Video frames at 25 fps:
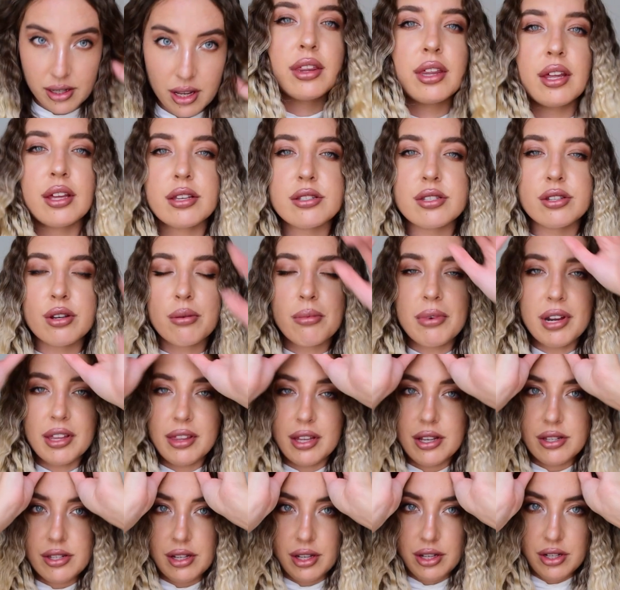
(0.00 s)
There's so many
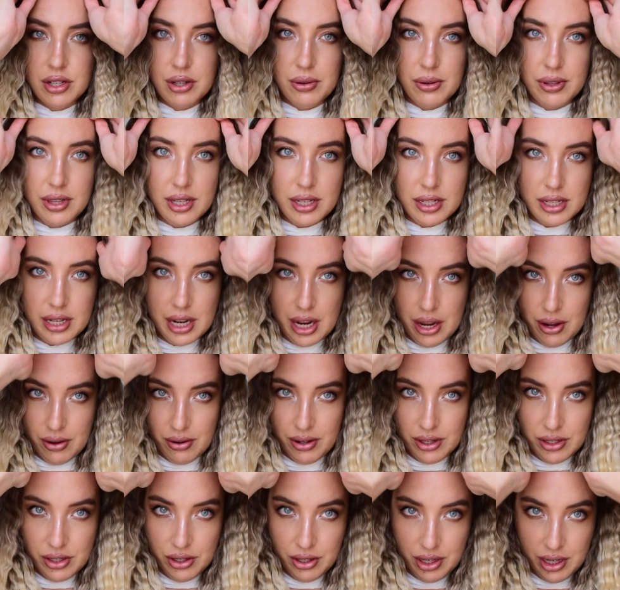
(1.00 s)
things you can do with this now.
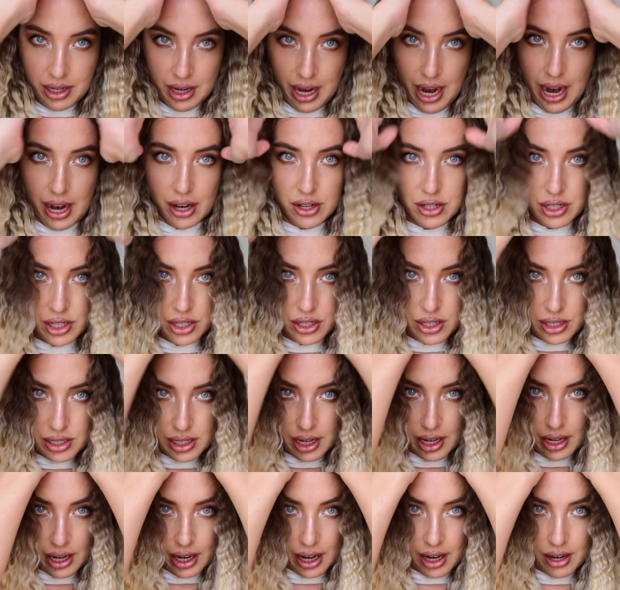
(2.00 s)
Is you can actually just
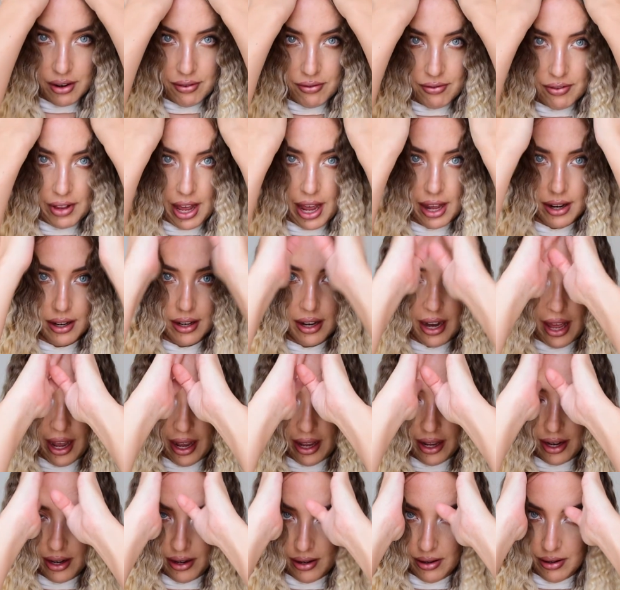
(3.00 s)
like kind of flatten
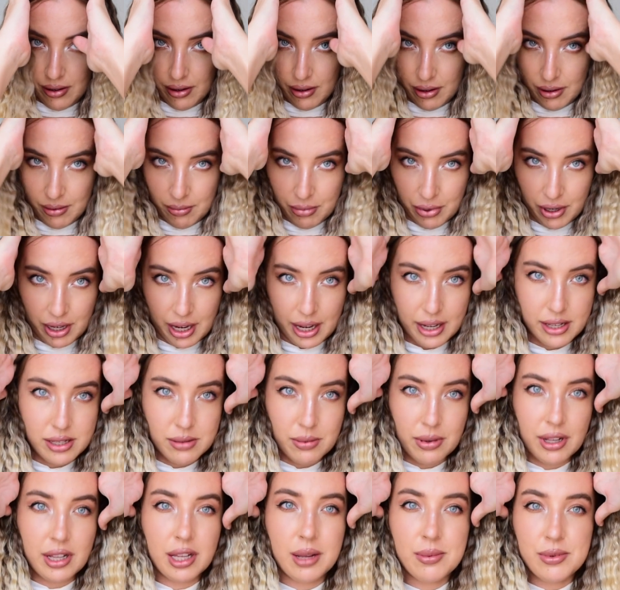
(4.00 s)
that and put like some
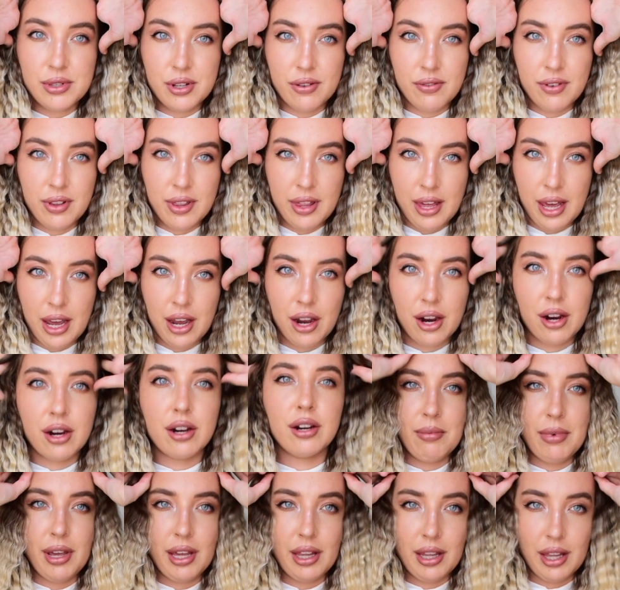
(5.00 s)
clips over there,
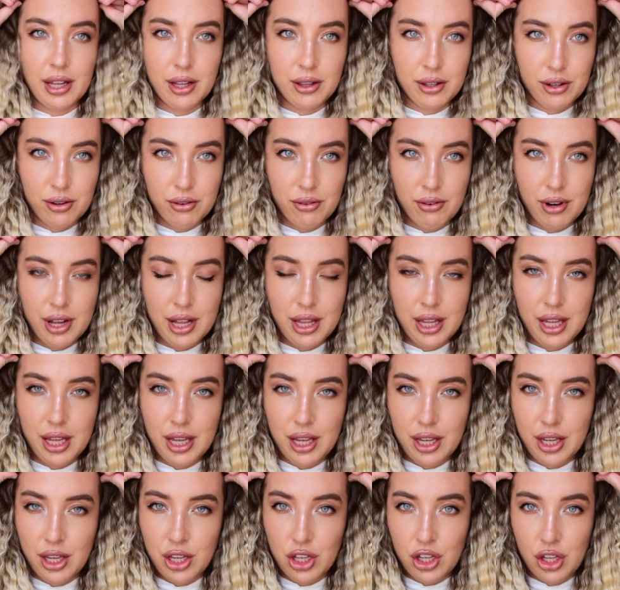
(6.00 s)
make it like look really
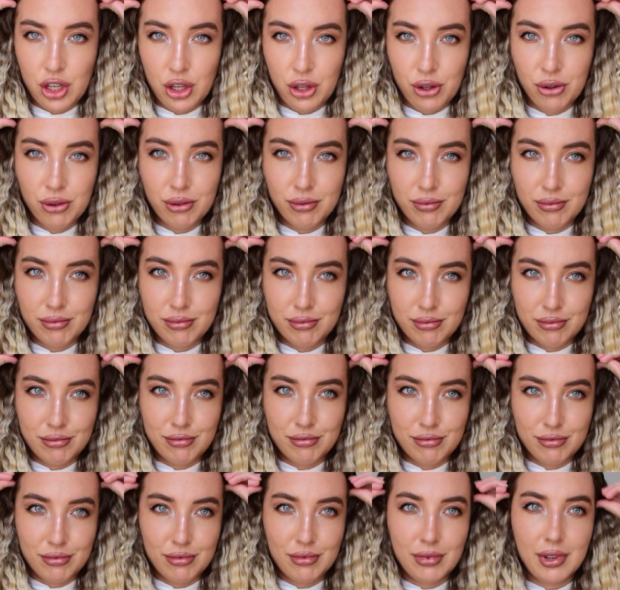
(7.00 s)
cute
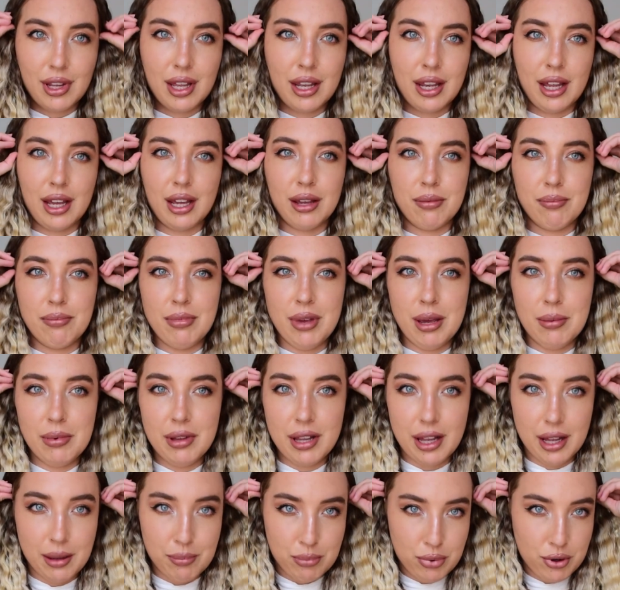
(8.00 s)
and like maybe
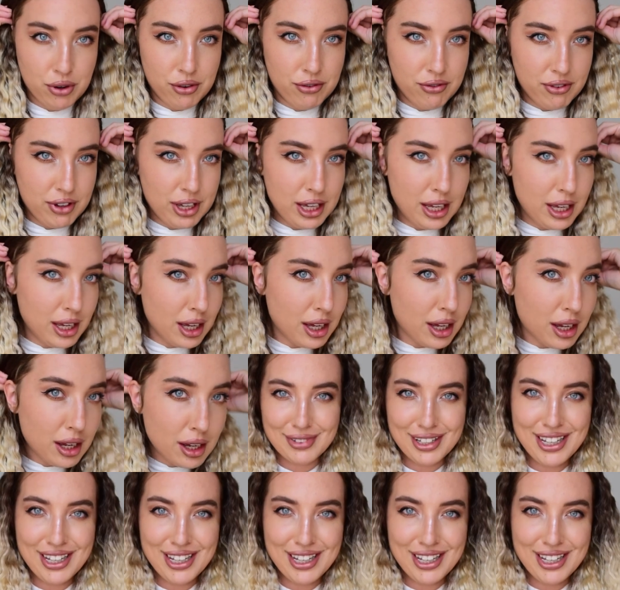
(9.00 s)
like poofy.